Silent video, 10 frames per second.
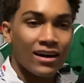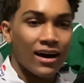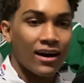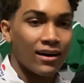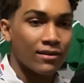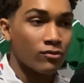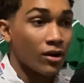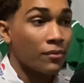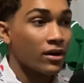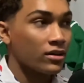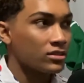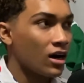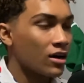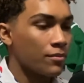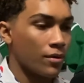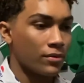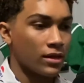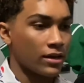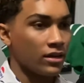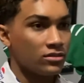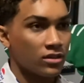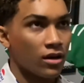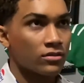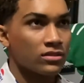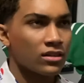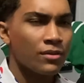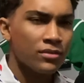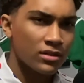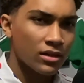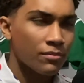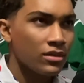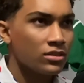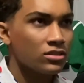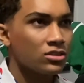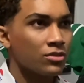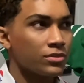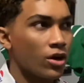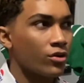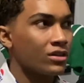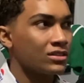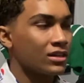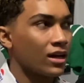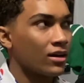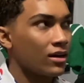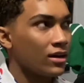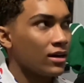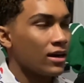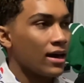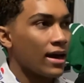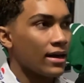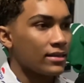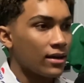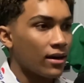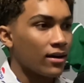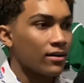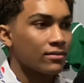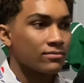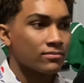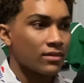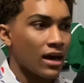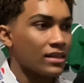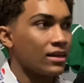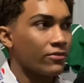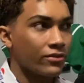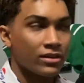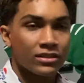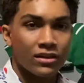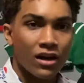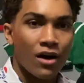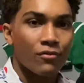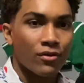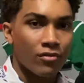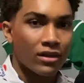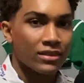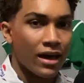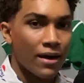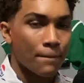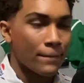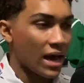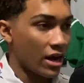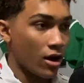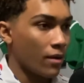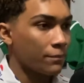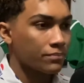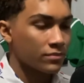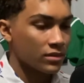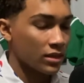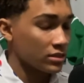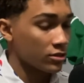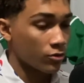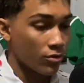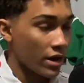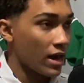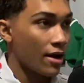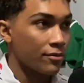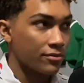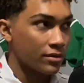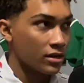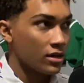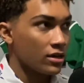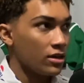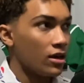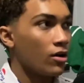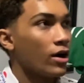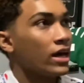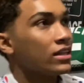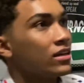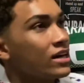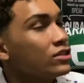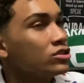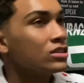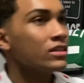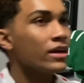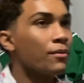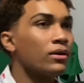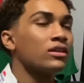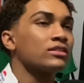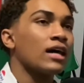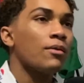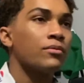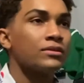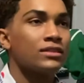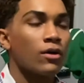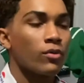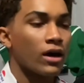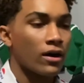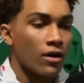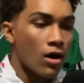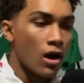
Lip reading: what am I gonna talk about? But then yesterday I was like, let me listen to some Donuts again, and I definitely did not regret that at all. This is a great album, you know. And the interesting thing about this album is that when I